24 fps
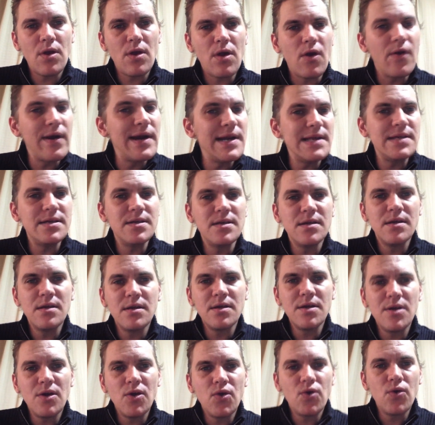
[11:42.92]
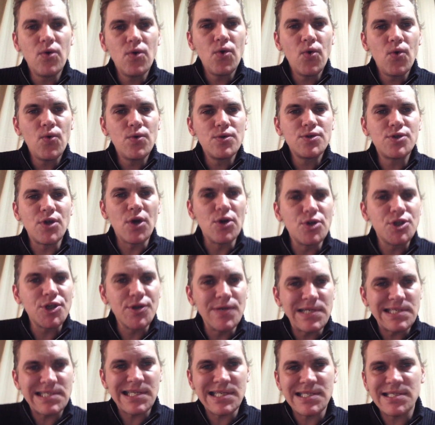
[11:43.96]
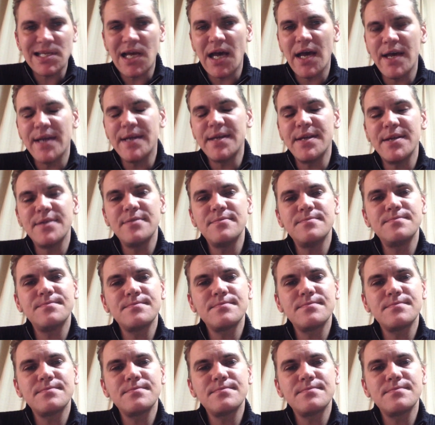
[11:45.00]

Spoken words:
or any socialist society.